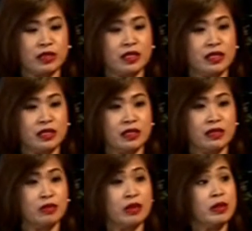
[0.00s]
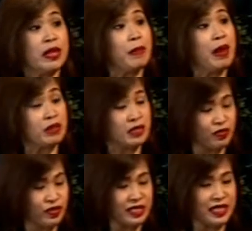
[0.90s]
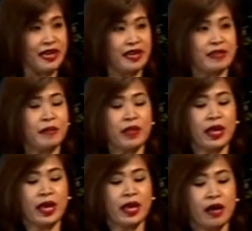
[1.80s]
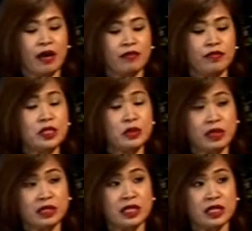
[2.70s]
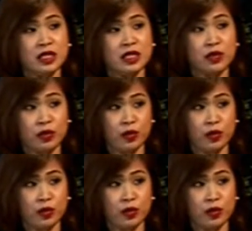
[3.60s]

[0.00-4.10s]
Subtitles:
We came out as Vista Land. Vista Residences,